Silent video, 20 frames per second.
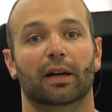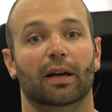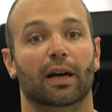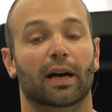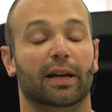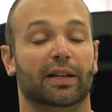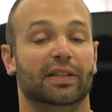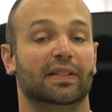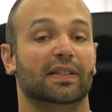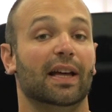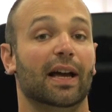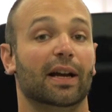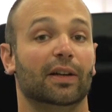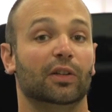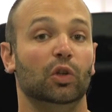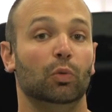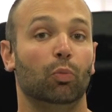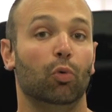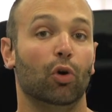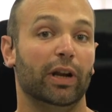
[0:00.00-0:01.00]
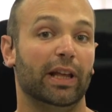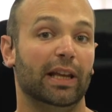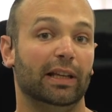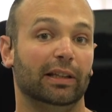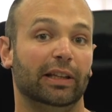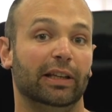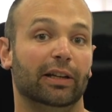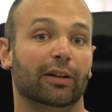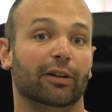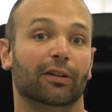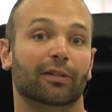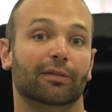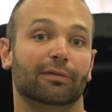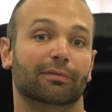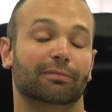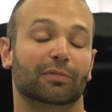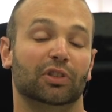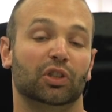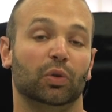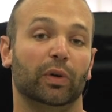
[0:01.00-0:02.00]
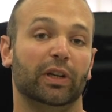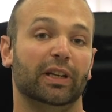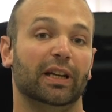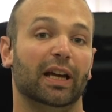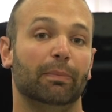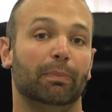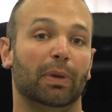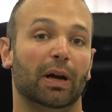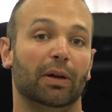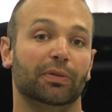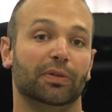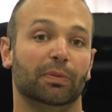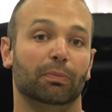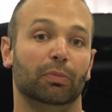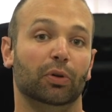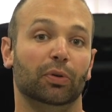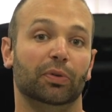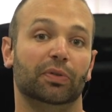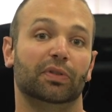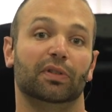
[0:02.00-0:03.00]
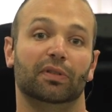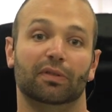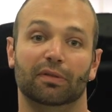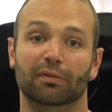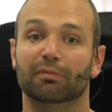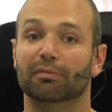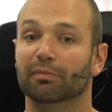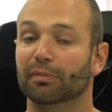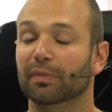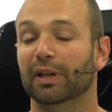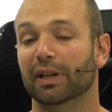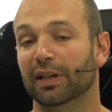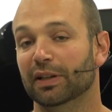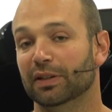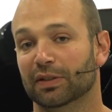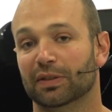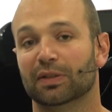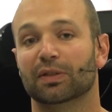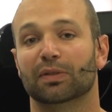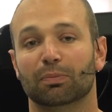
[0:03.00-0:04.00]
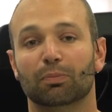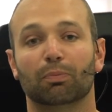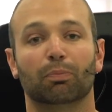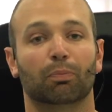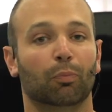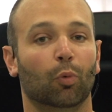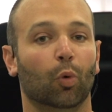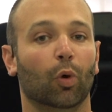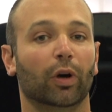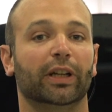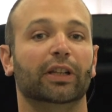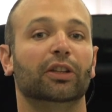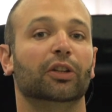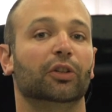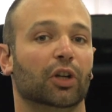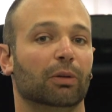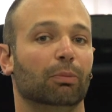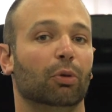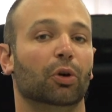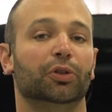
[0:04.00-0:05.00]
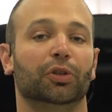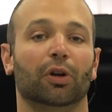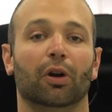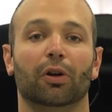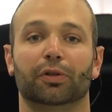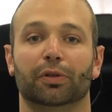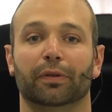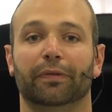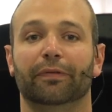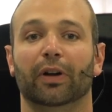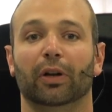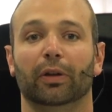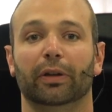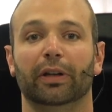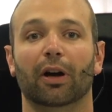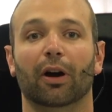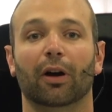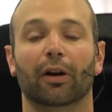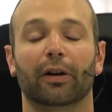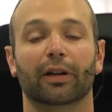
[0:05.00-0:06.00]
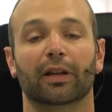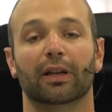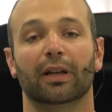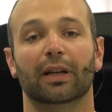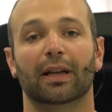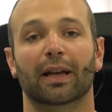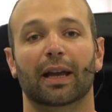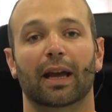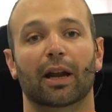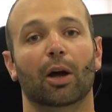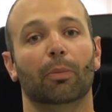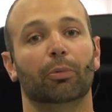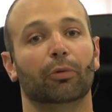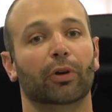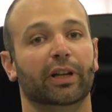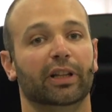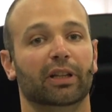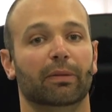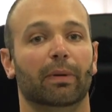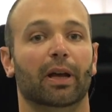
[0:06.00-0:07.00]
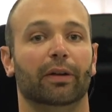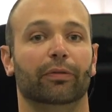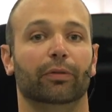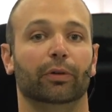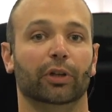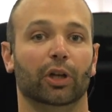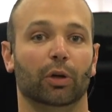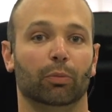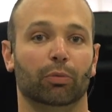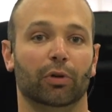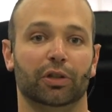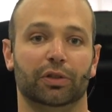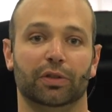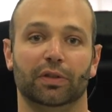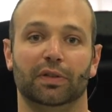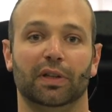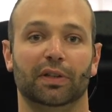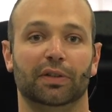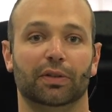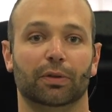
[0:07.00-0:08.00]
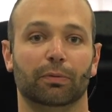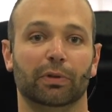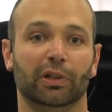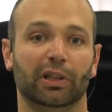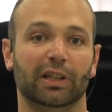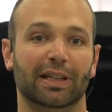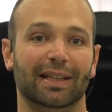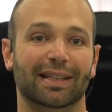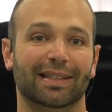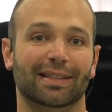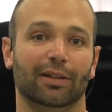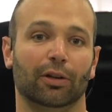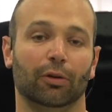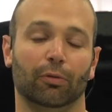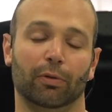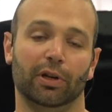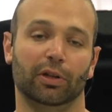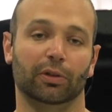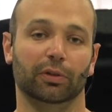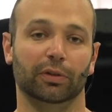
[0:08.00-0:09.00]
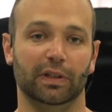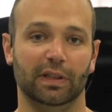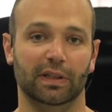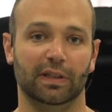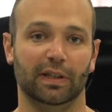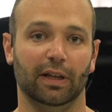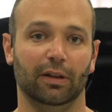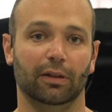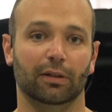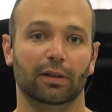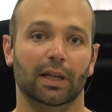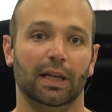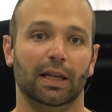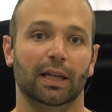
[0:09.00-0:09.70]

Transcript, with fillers: On a stock 2.8 liter, 29 pounds of boost is working the turbocharger fairly hard, and upgrading the manifold air pressure sensor really isn't a critical detail.